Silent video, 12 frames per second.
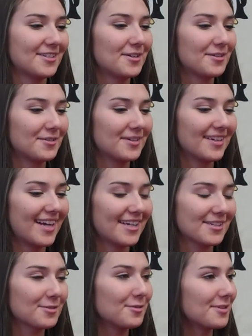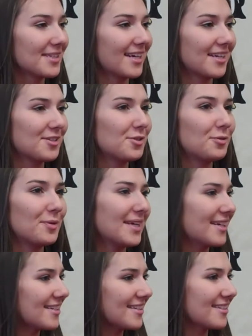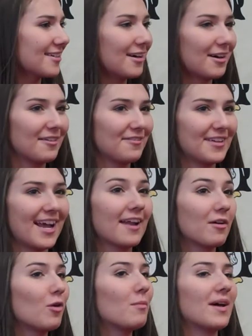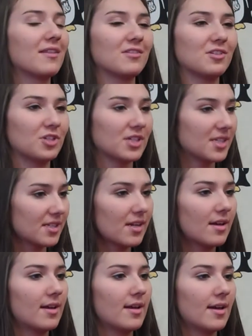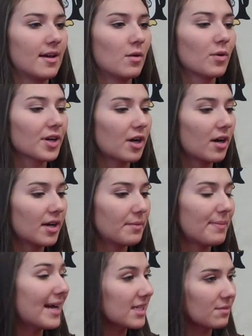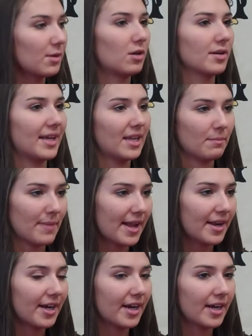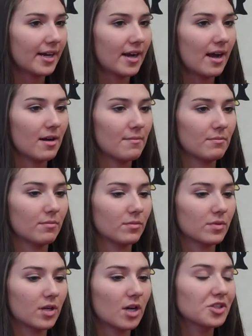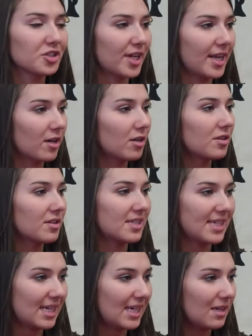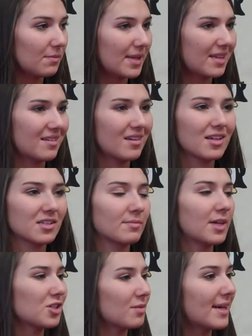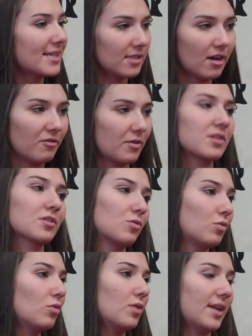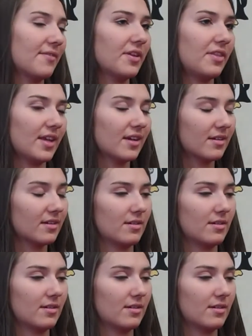You know, high school was like 2 weeks off, and I had a whole month to just work on basketball, getting better, concentrating on the team and not so much on myself with school and everything.